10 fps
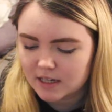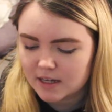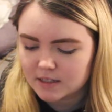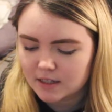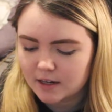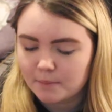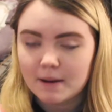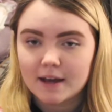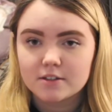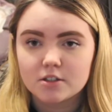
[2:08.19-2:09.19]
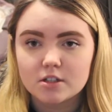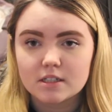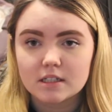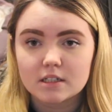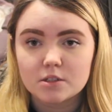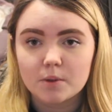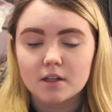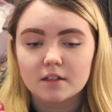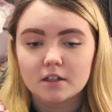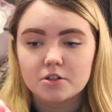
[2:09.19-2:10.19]
it has kind of bath salts in it as
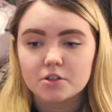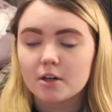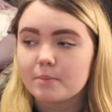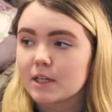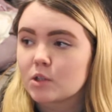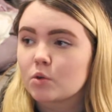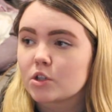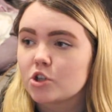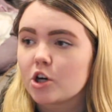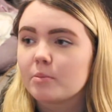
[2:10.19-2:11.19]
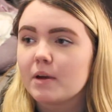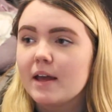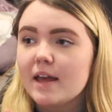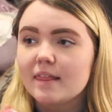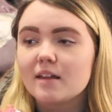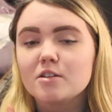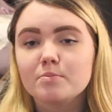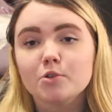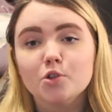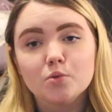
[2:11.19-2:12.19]
well. And I also got a Pandora charm that is
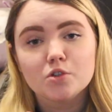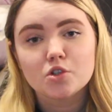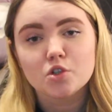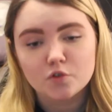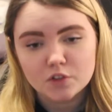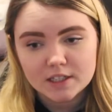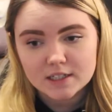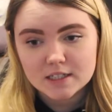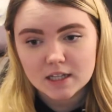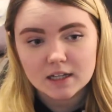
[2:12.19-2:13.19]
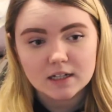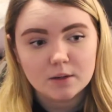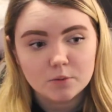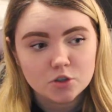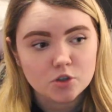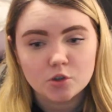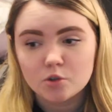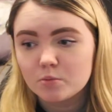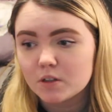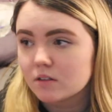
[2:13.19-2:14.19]
blue with snowflakes that I would show
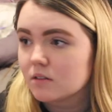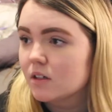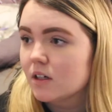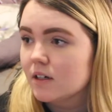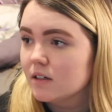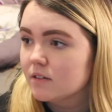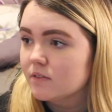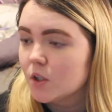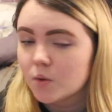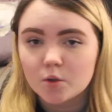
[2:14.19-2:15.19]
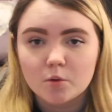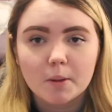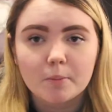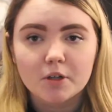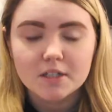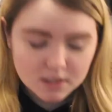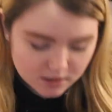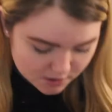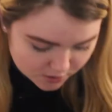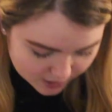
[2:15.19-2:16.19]
you, but kind of don't know where my bracelet is